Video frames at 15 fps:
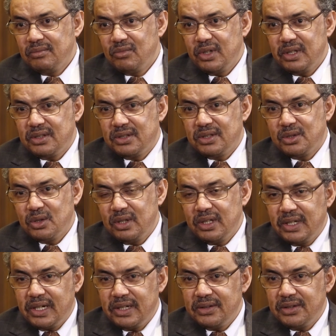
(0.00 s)
It's
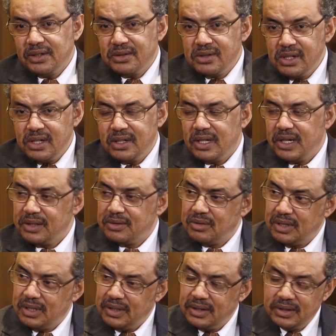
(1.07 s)
solidarity is needed
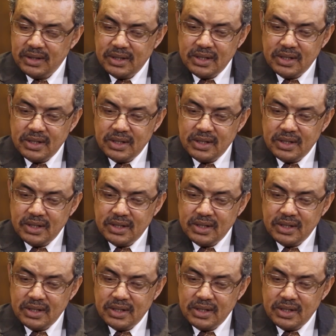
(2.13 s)
actually